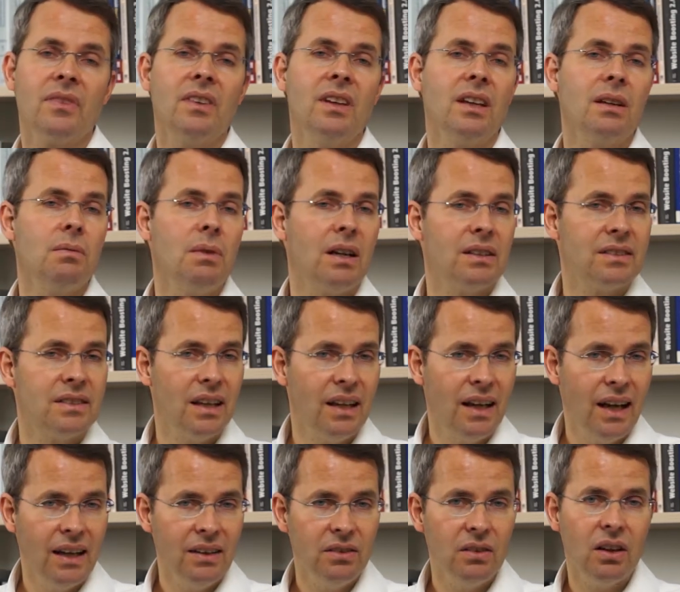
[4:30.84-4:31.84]
Think about
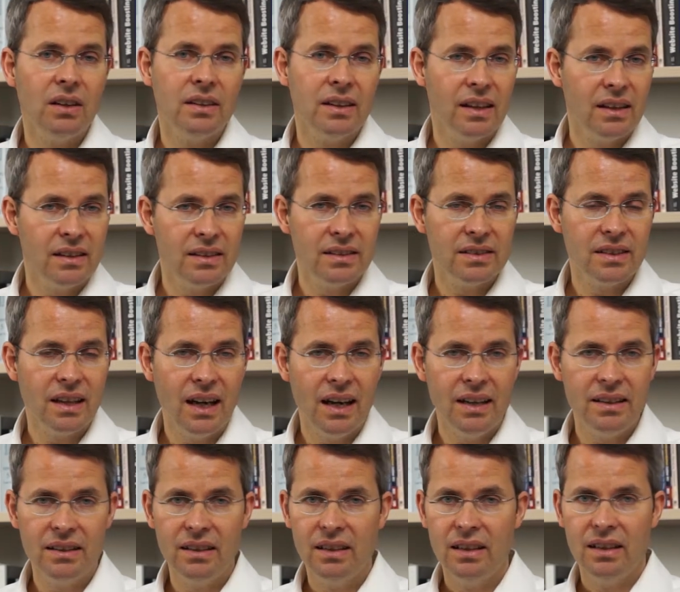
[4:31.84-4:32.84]
Zalando on the other
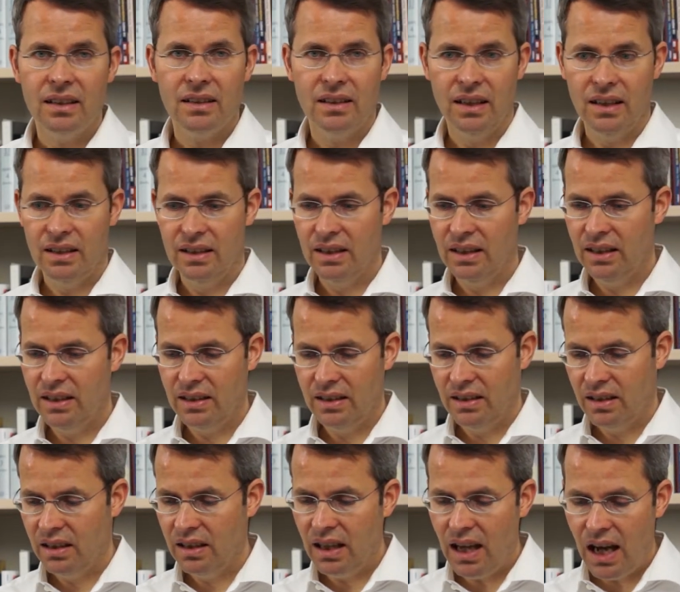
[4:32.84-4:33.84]
side. They needed
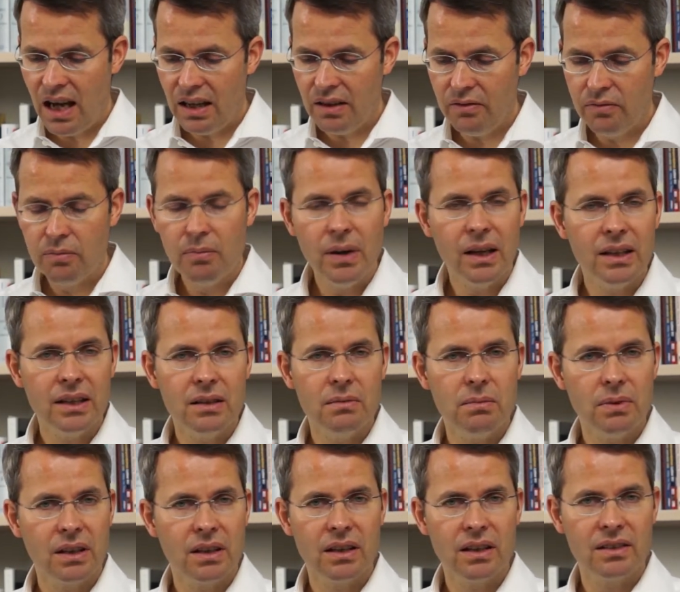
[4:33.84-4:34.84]
a lot of money
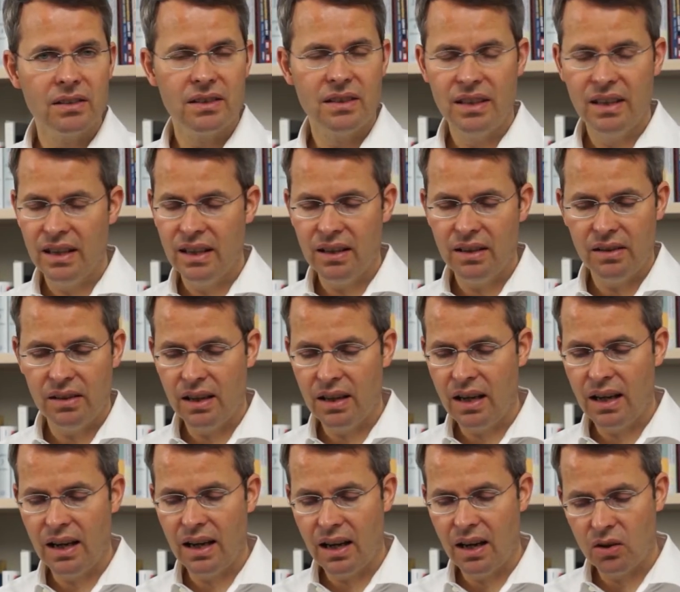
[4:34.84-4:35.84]
because their
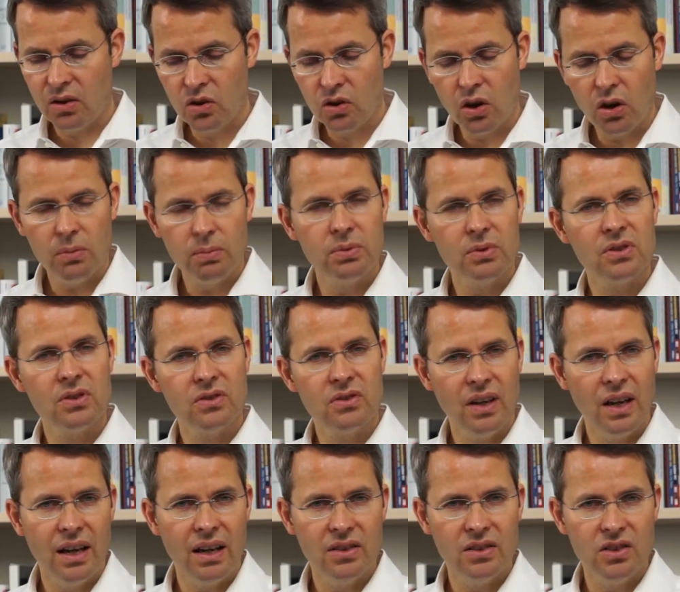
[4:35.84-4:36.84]
corporate
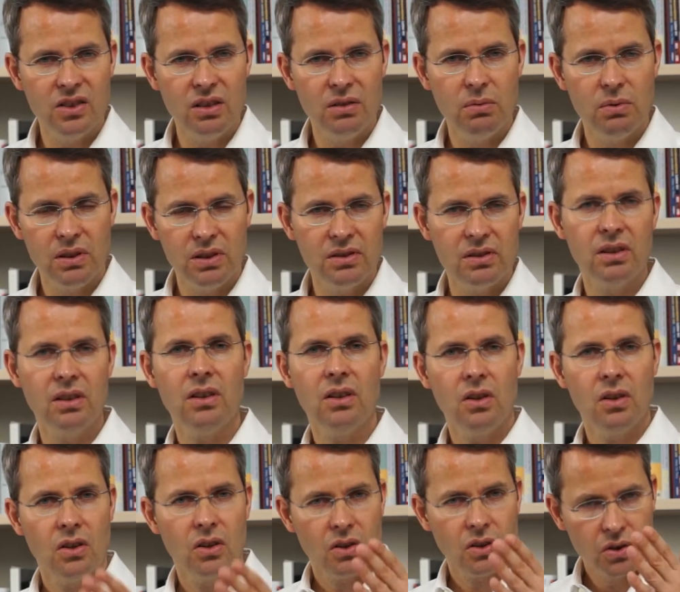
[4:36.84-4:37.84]
strategy was
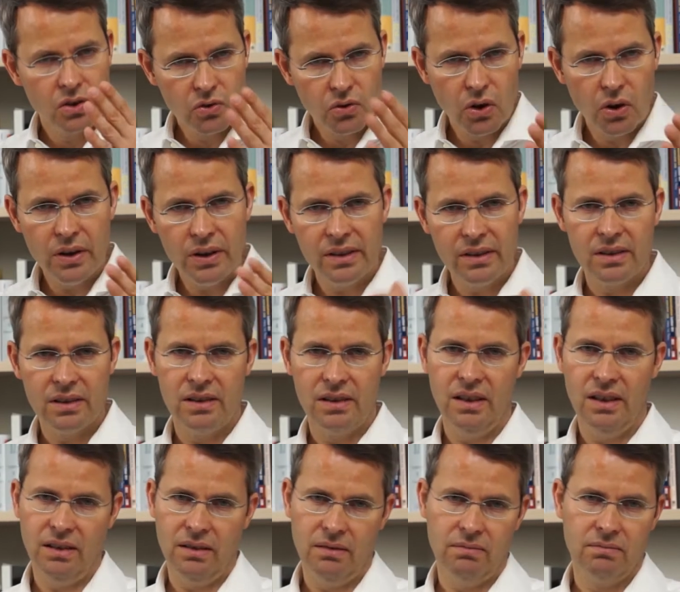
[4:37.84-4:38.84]
growing the
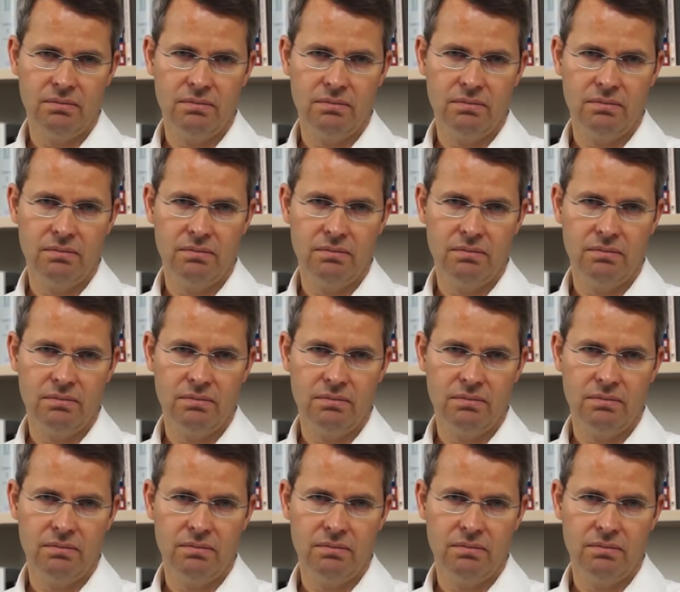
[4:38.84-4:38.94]
thing.